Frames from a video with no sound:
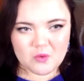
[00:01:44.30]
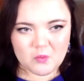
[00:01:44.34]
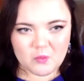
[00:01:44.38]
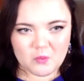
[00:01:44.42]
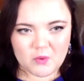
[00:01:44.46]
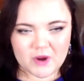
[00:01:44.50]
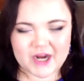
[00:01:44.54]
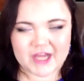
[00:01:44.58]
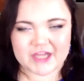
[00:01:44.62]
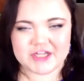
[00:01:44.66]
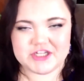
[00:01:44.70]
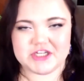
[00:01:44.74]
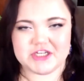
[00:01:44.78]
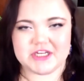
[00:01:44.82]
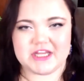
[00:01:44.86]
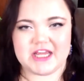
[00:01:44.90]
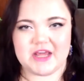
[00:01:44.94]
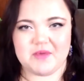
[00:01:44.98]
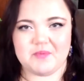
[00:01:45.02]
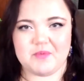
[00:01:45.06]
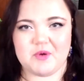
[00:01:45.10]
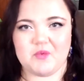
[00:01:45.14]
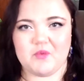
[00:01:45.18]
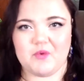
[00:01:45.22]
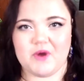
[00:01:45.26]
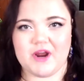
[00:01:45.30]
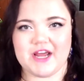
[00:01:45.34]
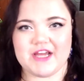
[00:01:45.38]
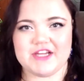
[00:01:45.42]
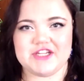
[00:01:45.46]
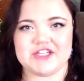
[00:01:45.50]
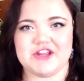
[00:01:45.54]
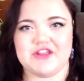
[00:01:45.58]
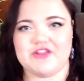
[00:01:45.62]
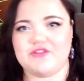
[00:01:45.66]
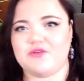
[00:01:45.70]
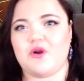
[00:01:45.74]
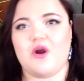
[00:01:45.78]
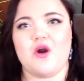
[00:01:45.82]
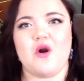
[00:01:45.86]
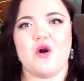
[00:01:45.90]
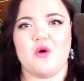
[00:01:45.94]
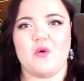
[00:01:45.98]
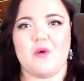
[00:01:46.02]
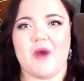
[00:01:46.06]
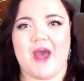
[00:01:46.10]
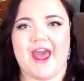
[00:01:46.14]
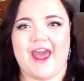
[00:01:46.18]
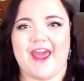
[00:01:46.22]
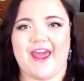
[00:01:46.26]
what I should keep and what I should
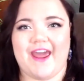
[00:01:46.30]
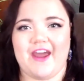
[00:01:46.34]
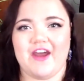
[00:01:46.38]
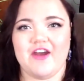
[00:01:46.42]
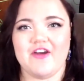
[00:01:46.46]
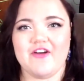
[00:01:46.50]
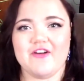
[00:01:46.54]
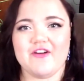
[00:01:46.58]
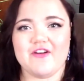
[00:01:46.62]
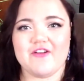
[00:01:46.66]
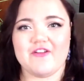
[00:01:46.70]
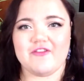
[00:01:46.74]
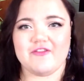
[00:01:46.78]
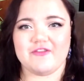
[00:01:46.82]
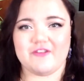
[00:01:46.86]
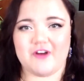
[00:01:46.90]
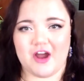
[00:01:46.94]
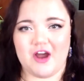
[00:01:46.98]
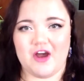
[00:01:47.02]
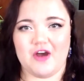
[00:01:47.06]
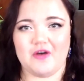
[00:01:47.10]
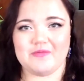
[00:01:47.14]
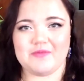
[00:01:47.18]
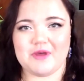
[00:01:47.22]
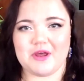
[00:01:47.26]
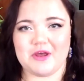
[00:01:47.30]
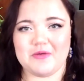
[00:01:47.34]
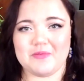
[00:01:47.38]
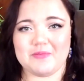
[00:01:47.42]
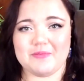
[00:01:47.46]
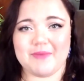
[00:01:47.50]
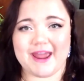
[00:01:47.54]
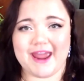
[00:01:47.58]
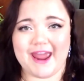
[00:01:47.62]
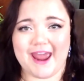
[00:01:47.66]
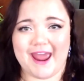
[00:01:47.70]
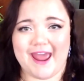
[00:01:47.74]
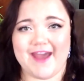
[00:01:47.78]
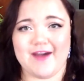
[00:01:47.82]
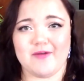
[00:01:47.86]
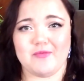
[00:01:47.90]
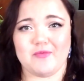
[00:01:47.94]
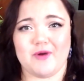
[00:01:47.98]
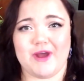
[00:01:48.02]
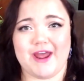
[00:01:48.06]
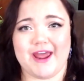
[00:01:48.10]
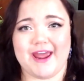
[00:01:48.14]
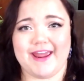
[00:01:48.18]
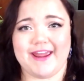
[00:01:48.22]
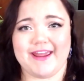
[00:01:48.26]
throw away from my
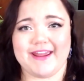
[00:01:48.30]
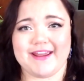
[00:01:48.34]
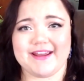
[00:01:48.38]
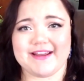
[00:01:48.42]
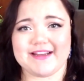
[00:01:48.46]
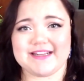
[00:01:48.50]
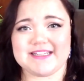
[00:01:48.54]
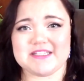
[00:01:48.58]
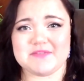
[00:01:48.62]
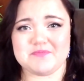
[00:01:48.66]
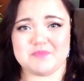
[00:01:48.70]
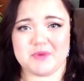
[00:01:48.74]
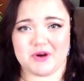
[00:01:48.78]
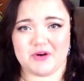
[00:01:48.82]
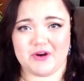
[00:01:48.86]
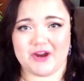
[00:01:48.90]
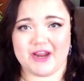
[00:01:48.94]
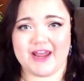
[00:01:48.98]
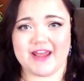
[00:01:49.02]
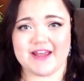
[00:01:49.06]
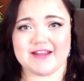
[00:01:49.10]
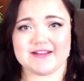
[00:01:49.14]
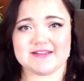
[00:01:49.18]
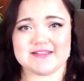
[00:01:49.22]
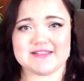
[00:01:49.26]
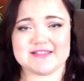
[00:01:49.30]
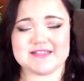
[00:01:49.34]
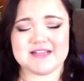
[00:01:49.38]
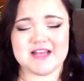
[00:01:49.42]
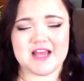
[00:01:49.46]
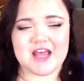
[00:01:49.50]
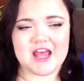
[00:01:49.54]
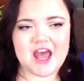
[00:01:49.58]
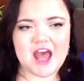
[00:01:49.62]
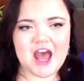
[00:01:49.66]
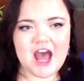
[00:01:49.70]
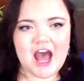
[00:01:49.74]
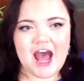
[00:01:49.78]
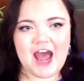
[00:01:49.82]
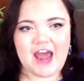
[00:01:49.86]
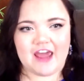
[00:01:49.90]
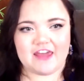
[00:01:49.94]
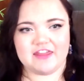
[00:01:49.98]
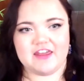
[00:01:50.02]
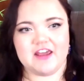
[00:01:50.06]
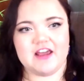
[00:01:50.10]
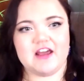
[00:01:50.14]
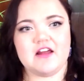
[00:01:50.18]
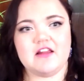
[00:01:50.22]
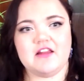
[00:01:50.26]
Amway experience. I
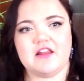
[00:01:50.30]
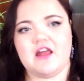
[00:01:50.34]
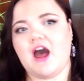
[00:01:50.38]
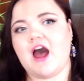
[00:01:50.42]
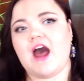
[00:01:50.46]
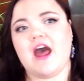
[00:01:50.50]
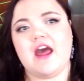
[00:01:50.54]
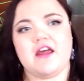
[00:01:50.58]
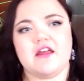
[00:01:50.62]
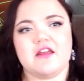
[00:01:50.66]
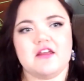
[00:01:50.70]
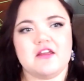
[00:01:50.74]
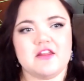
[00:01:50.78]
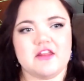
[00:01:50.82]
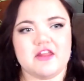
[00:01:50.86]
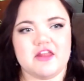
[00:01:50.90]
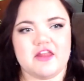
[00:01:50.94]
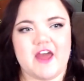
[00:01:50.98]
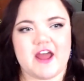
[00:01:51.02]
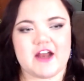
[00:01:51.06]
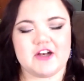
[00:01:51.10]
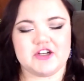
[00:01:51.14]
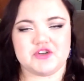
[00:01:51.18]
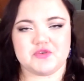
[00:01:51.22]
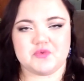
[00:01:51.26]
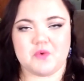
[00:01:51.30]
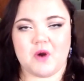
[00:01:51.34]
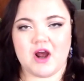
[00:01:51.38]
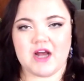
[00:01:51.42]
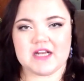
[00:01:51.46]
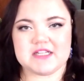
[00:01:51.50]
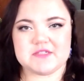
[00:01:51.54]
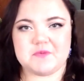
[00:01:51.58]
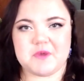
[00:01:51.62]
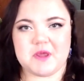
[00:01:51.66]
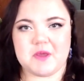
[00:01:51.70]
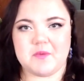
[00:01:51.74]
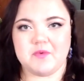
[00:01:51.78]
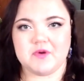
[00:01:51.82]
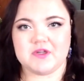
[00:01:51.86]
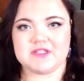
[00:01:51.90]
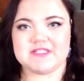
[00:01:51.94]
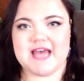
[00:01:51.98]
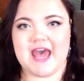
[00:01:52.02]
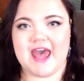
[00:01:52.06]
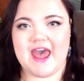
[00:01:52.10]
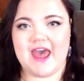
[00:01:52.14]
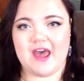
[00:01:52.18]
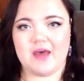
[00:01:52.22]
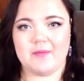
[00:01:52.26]
think a lot that draws people
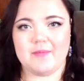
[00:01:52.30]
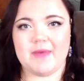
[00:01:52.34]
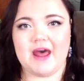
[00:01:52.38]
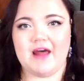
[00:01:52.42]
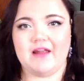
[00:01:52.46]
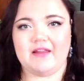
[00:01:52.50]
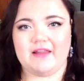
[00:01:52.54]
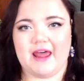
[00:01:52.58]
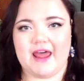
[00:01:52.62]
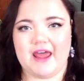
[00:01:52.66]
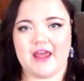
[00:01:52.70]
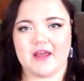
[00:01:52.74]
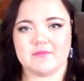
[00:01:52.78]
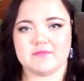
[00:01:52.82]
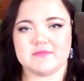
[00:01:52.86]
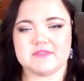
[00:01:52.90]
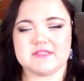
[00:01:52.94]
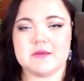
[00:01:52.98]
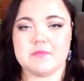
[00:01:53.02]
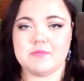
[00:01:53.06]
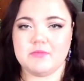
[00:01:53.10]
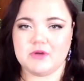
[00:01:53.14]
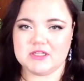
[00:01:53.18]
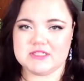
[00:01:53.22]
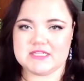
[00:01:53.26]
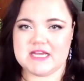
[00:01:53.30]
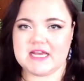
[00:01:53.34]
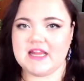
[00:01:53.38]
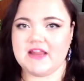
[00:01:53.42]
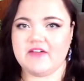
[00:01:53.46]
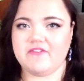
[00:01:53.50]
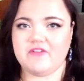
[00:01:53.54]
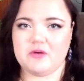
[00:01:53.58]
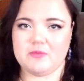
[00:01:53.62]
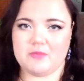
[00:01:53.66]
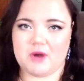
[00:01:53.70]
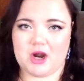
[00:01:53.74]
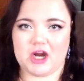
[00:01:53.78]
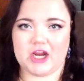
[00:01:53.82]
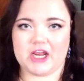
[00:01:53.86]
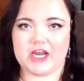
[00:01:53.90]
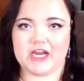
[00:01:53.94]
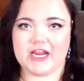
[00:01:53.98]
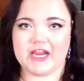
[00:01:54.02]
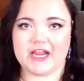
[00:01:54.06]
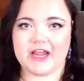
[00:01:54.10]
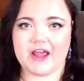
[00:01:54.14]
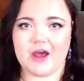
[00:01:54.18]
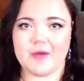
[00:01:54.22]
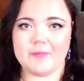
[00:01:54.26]
to MLMs, multi level
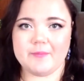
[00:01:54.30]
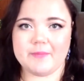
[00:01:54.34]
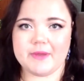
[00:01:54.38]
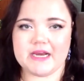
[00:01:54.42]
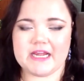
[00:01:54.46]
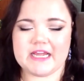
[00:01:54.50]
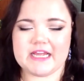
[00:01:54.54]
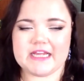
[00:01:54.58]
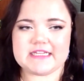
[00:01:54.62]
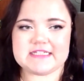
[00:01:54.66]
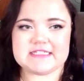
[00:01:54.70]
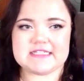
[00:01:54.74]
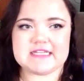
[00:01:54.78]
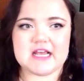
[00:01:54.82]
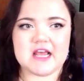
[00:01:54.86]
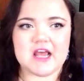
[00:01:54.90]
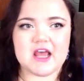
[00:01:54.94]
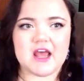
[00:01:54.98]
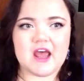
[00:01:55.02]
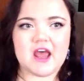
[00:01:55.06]
marketing companies,